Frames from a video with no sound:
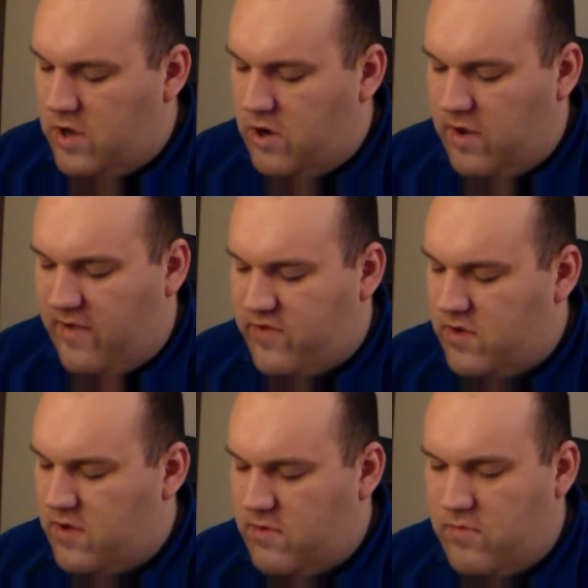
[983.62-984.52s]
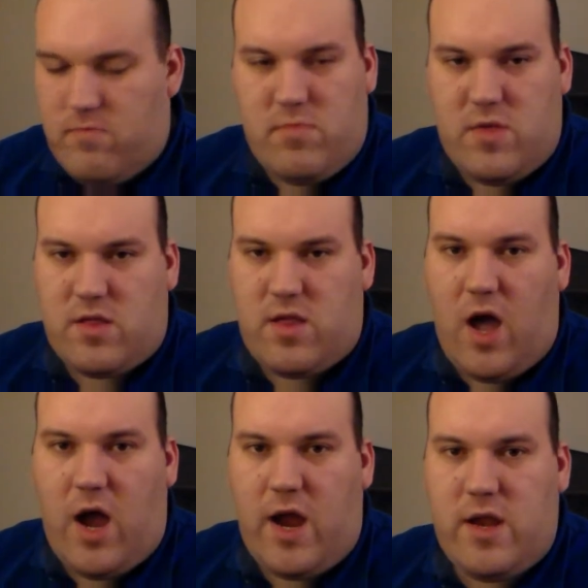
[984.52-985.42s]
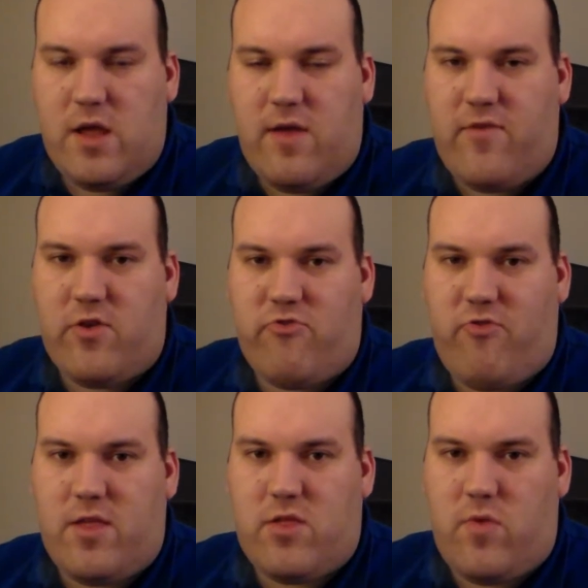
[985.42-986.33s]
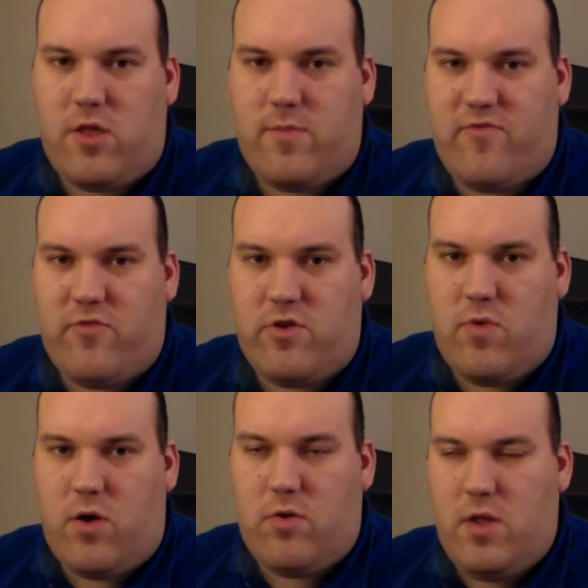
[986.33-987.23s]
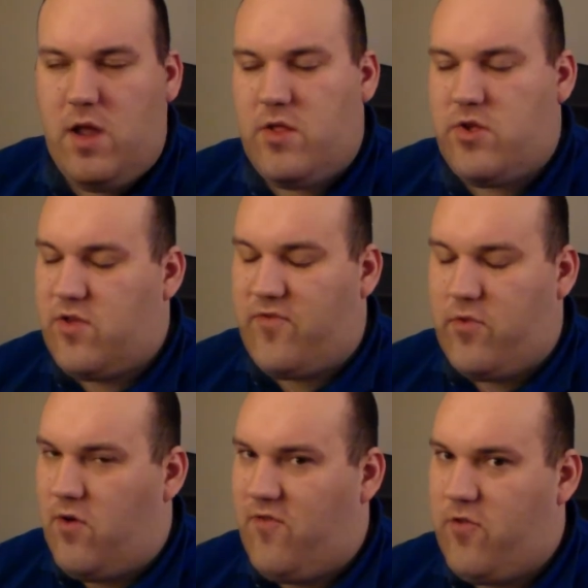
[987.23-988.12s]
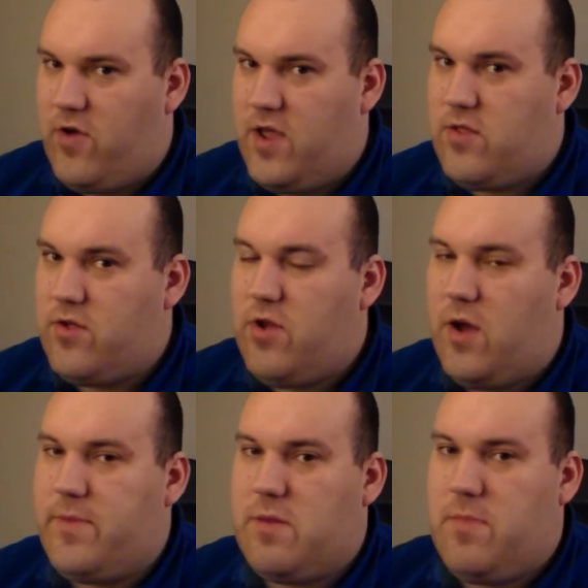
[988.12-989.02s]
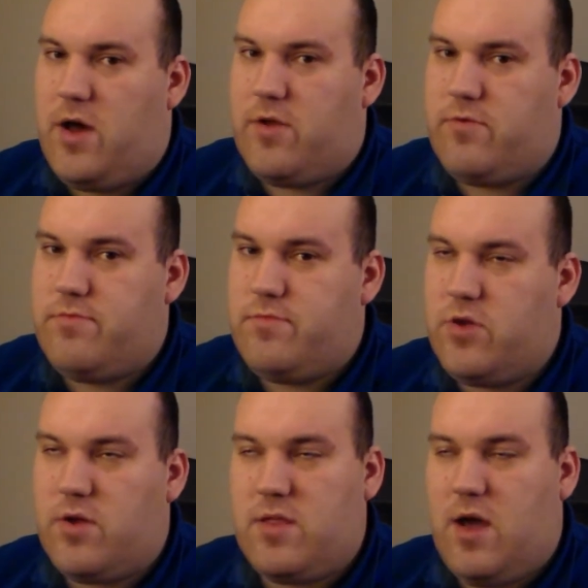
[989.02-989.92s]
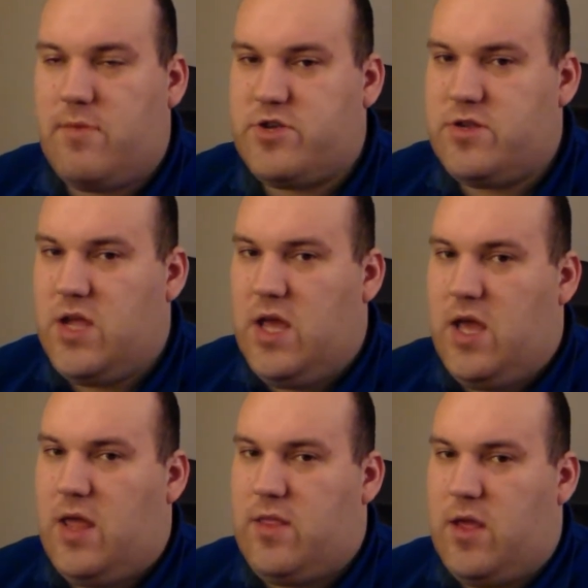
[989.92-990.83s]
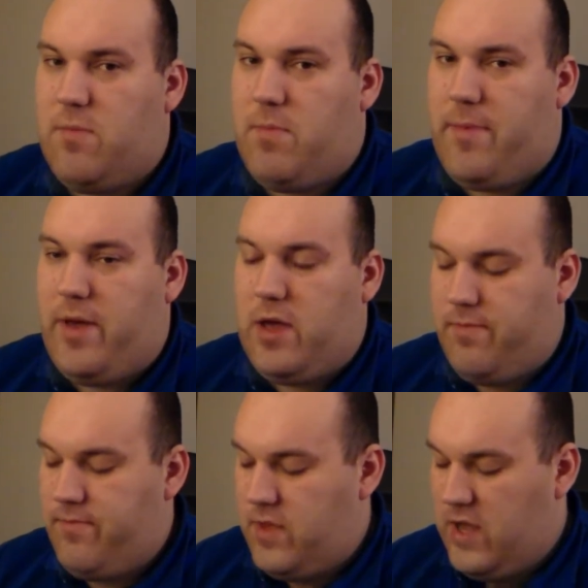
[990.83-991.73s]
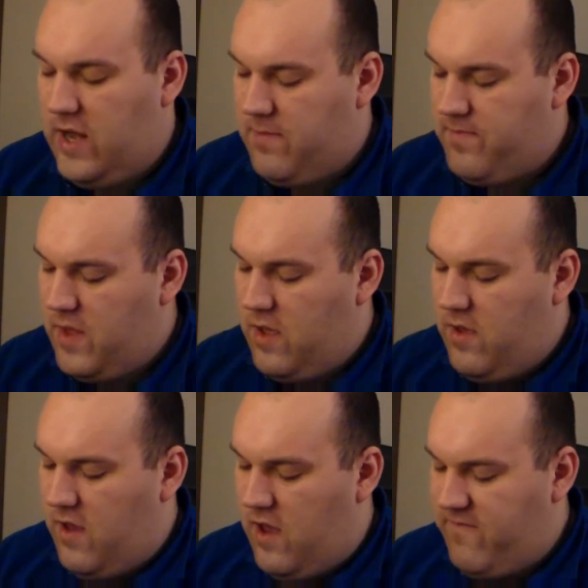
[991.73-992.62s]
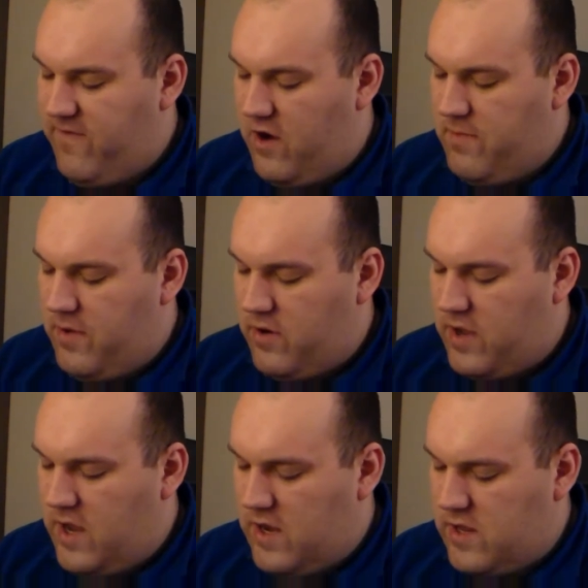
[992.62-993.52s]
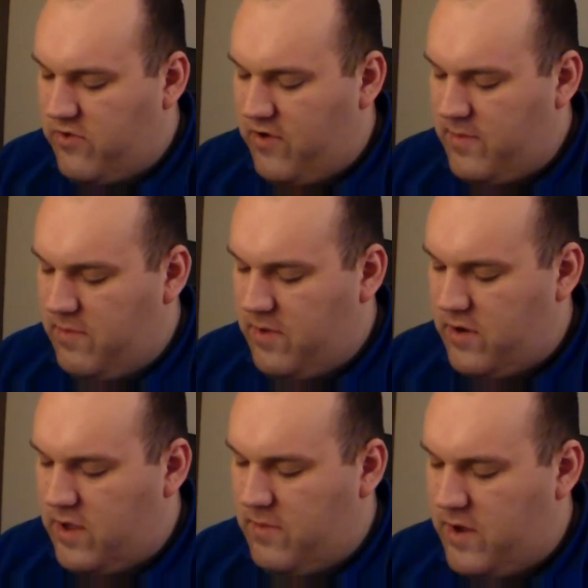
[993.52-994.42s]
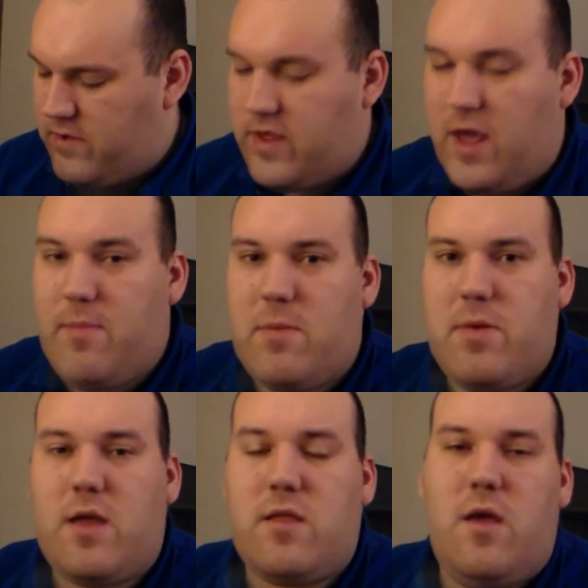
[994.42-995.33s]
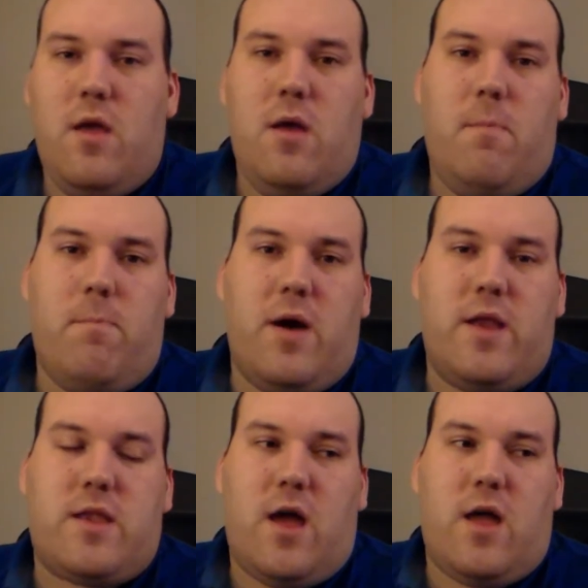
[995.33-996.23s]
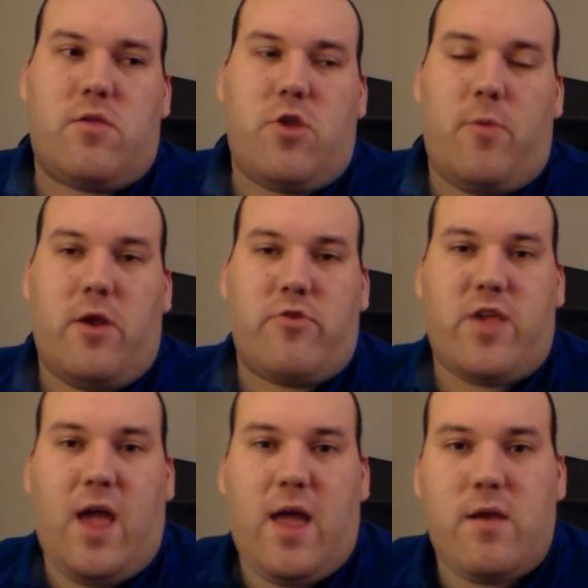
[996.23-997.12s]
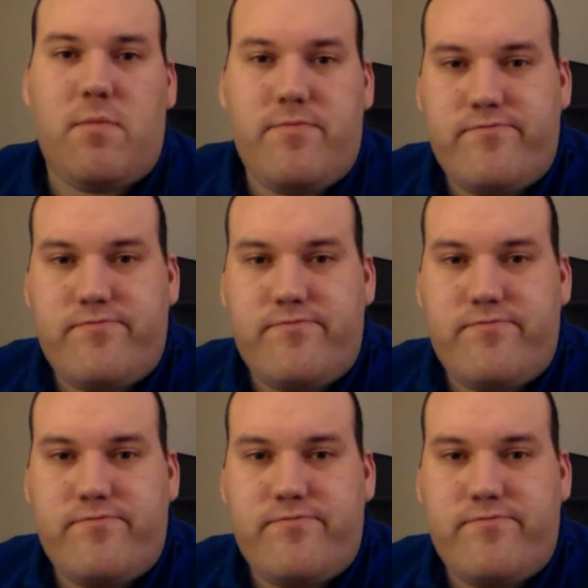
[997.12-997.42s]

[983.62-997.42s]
You don't have to decide if you're going to try and swallow before you roll. It's just if you roll 4 hits, you nominate a model, you get the option, and then bye-bye. Eat him. Very bulky and extremely bulky models can't be picked, but Terminators can.